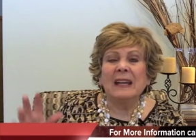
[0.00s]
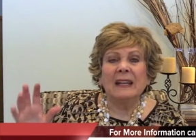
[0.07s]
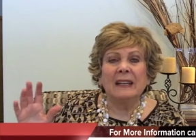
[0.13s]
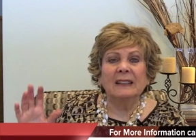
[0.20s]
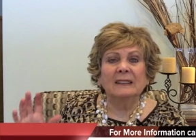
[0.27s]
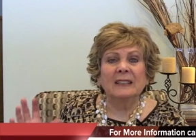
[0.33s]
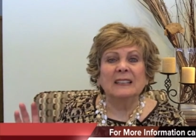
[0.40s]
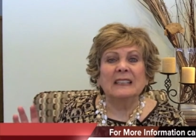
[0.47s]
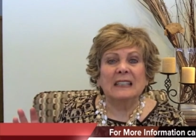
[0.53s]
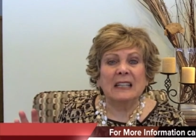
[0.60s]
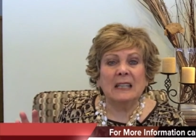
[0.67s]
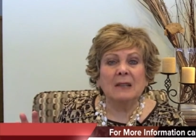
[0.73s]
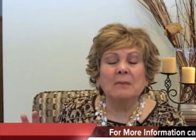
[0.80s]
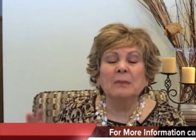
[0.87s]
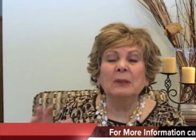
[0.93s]
It's a
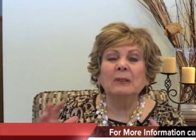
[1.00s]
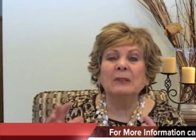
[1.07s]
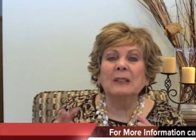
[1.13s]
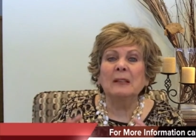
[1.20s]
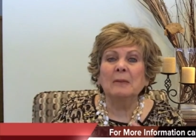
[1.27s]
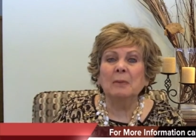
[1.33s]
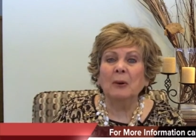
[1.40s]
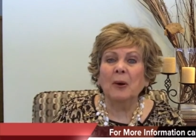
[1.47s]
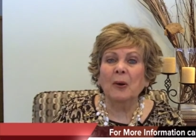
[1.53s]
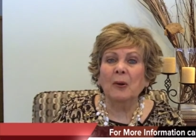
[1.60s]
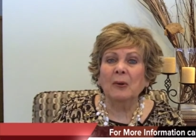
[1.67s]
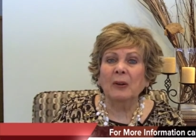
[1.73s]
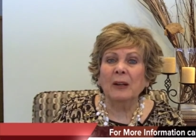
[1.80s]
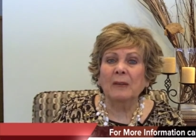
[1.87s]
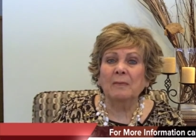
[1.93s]
team building
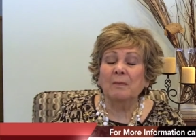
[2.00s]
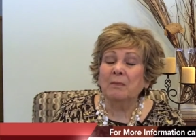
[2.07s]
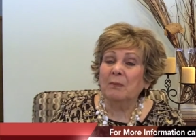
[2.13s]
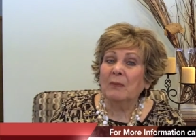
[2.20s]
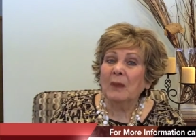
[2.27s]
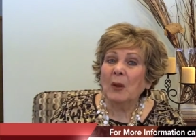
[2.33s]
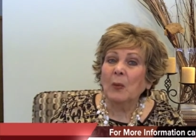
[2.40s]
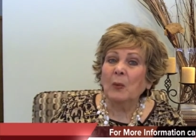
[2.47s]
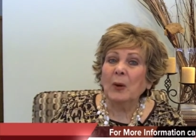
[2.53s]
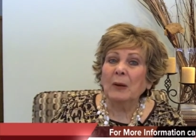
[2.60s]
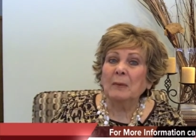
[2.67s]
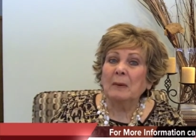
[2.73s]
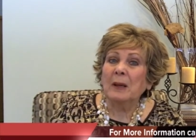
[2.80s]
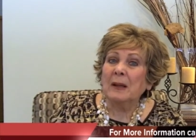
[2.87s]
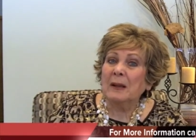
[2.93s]
program
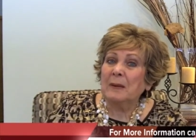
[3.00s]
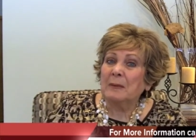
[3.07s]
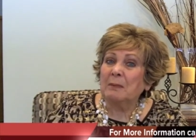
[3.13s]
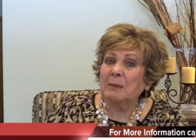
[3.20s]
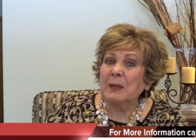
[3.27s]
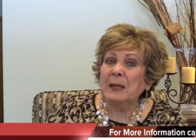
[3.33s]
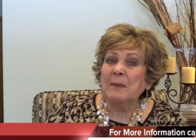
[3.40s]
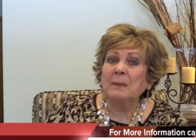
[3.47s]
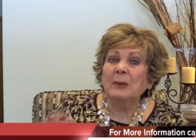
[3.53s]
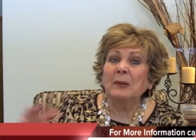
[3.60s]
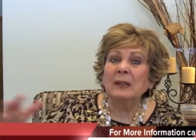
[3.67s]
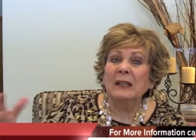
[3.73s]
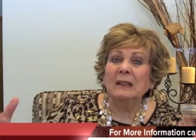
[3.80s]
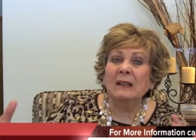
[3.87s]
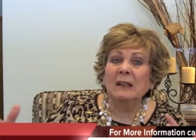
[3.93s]
where
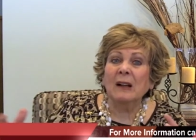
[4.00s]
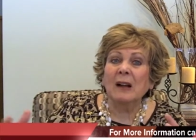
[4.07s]
people in a